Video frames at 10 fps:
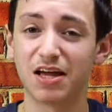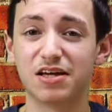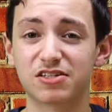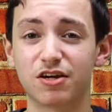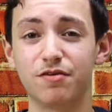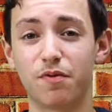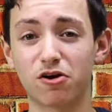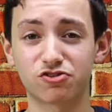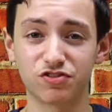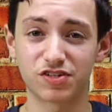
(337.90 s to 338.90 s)
it's going to be
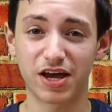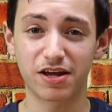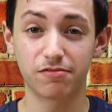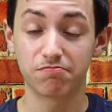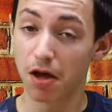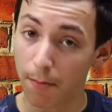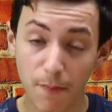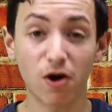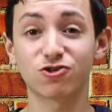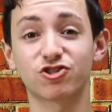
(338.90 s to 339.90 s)
partially sad, but
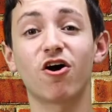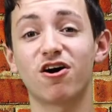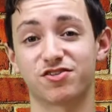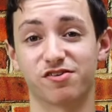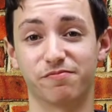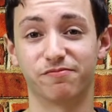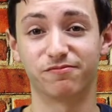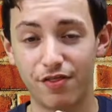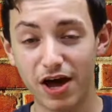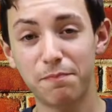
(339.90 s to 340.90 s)
partially awesome.
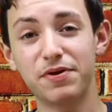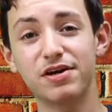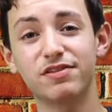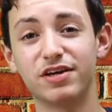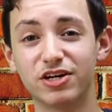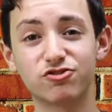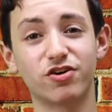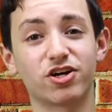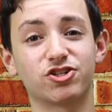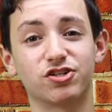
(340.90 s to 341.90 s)
That being the
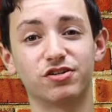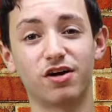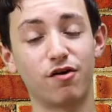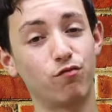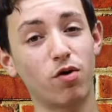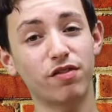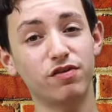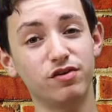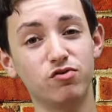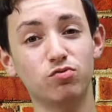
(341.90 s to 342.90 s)
introduction of one of
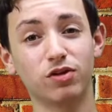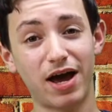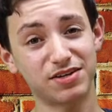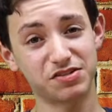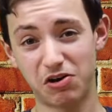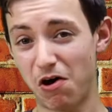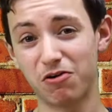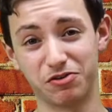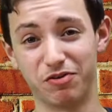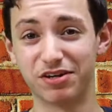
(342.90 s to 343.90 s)
the new last
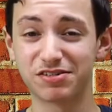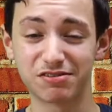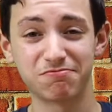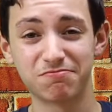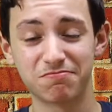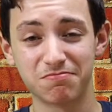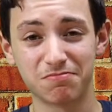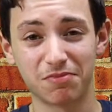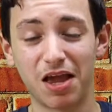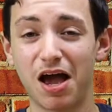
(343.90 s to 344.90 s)
call units
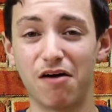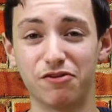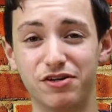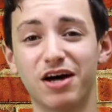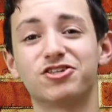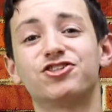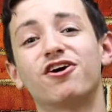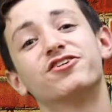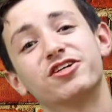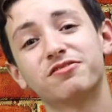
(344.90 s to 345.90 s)
of the Dodge
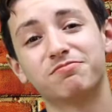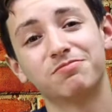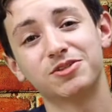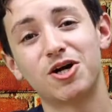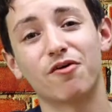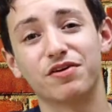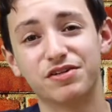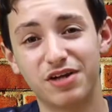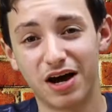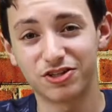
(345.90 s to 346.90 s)
Charger called the
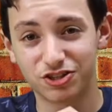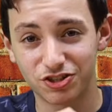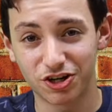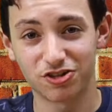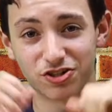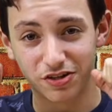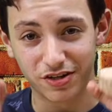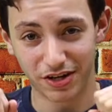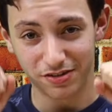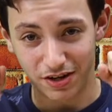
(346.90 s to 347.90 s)
Dodge Charger
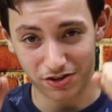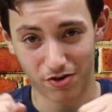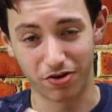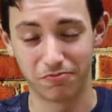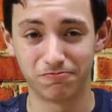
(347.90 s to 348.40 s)
King Daytona.